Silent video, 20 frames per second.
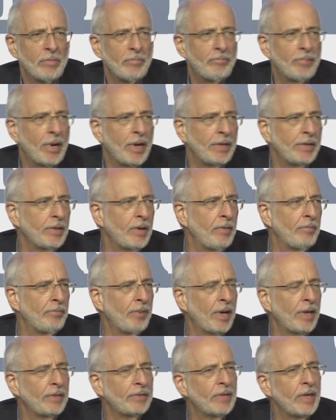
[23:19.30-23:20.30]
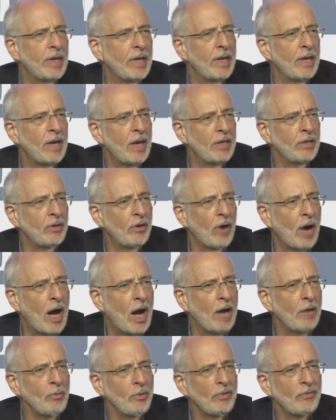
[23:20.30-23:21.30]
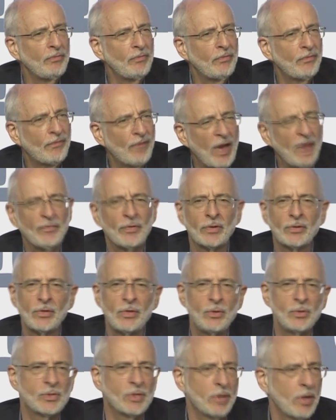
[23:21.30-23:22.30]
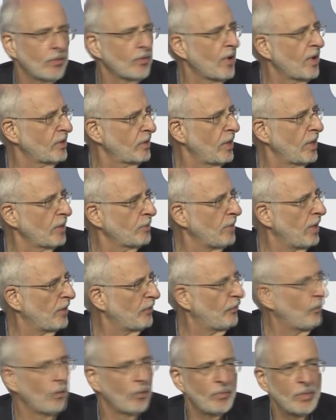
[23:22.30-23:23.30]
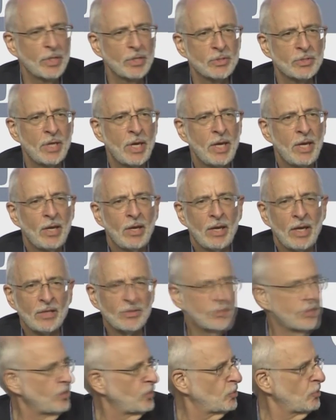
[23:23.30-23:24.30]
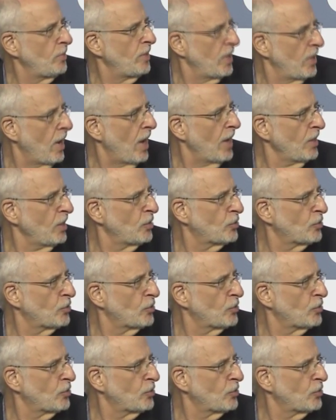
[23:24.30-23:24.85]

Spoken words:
but you know, I would favor, to use another athletic metaphor, but just it should be the Nike